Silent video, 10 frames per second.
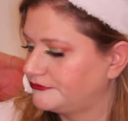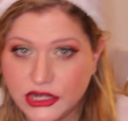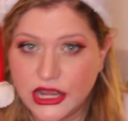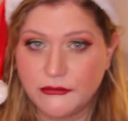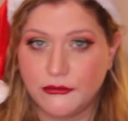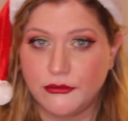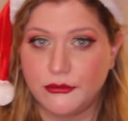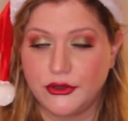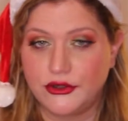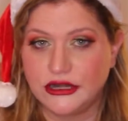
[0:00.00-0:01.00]

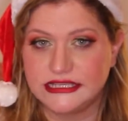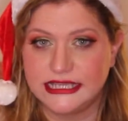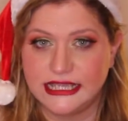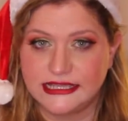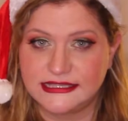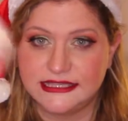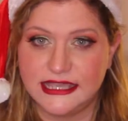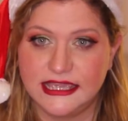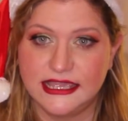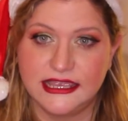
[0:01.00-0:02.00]
Number six
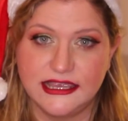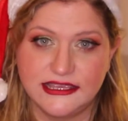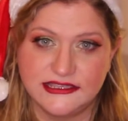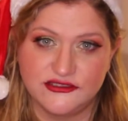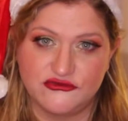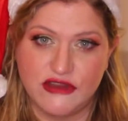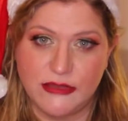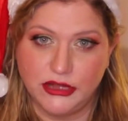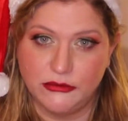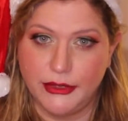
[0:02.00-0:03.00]
is
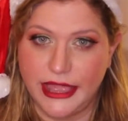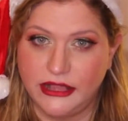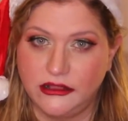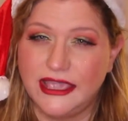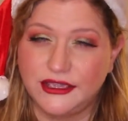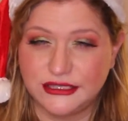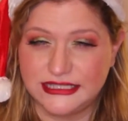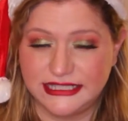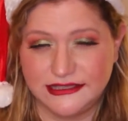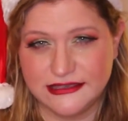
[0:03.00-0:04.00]
Rebel Bell. I could
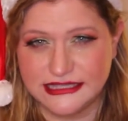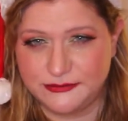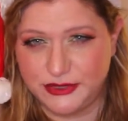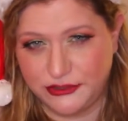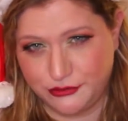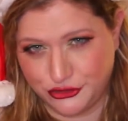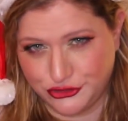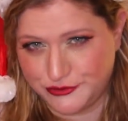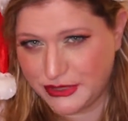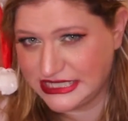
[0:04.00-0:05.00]
see this being
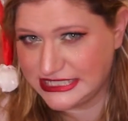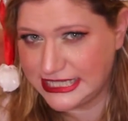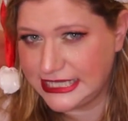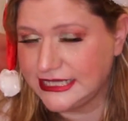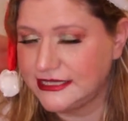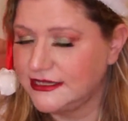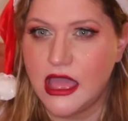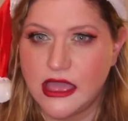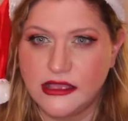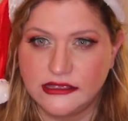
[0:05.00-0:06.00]
produced by Disney.
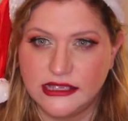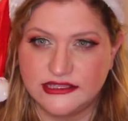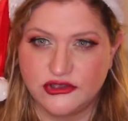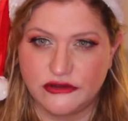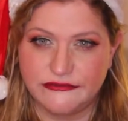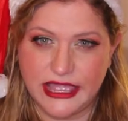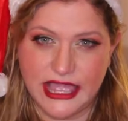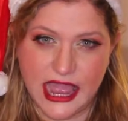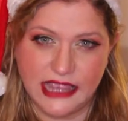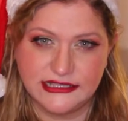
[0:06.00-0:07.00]
Sort of a
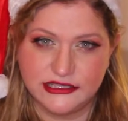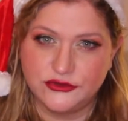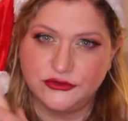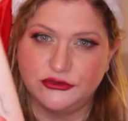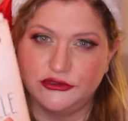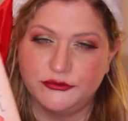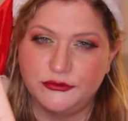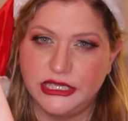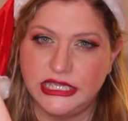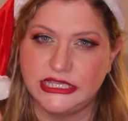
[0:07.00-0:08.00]
high school
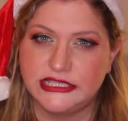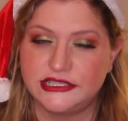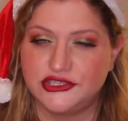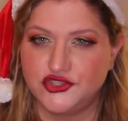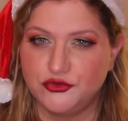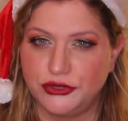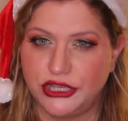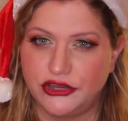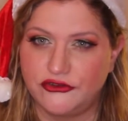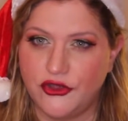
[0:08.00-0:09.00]
meets
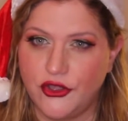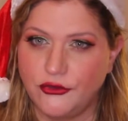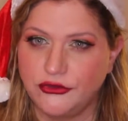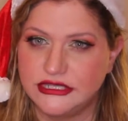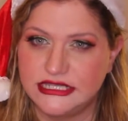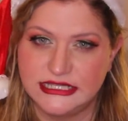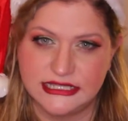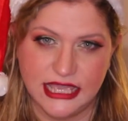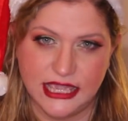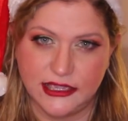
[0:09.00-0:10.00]
superhero
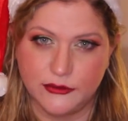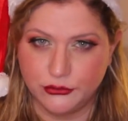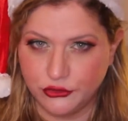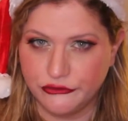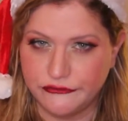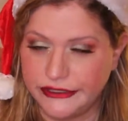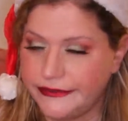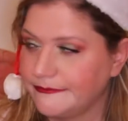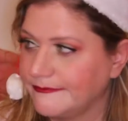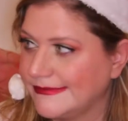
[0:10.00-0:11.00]
Disney movie.